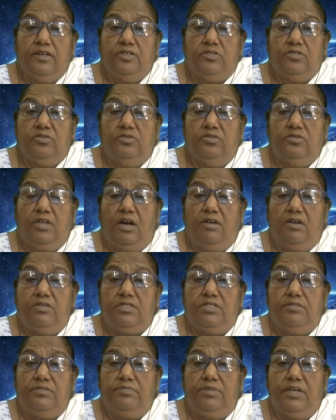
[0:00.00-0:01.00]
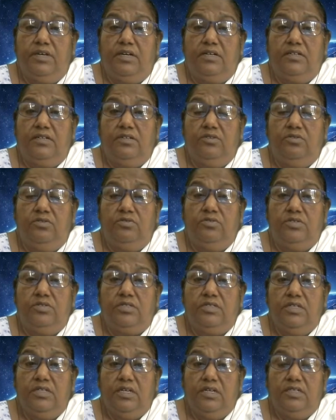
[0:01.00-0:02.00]
So now Sibia
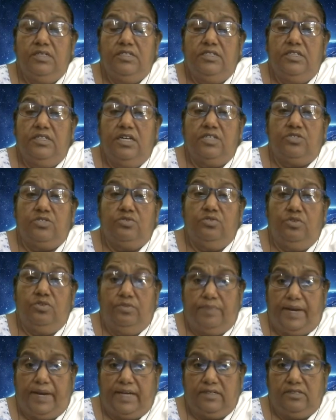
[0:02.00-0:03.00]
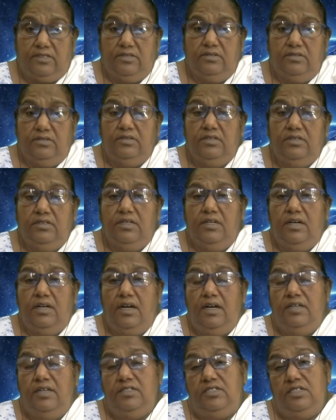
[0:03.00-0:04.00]
knows she has to go back
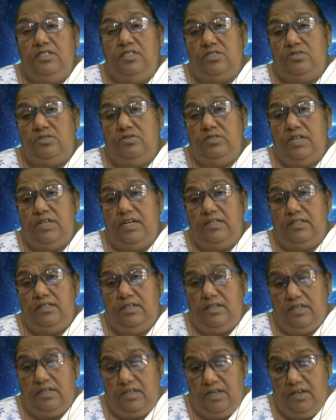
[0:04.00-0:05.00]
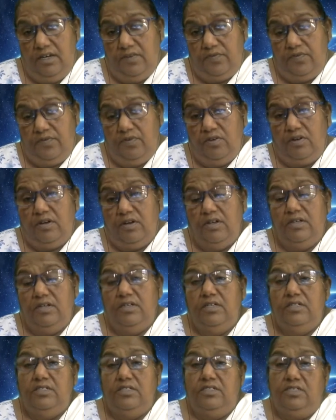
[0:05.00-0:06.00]
and she has to get the hay fork.
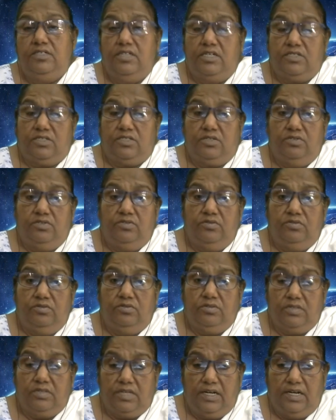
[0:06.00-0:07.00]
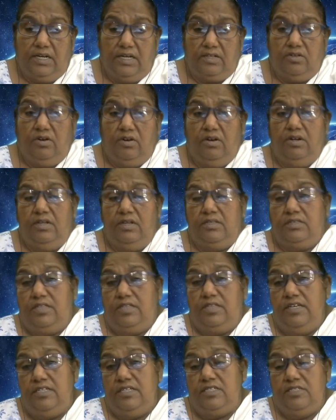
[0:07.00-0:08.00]
She has to collect all her
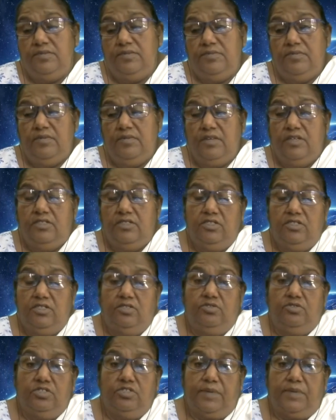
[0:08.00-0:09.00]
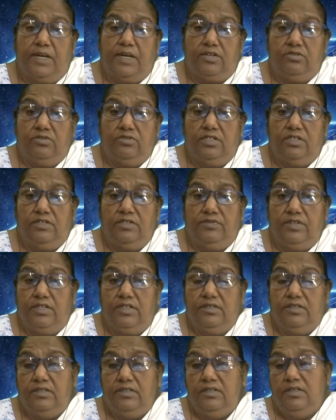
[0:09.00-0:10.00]
things. She goes back to the river.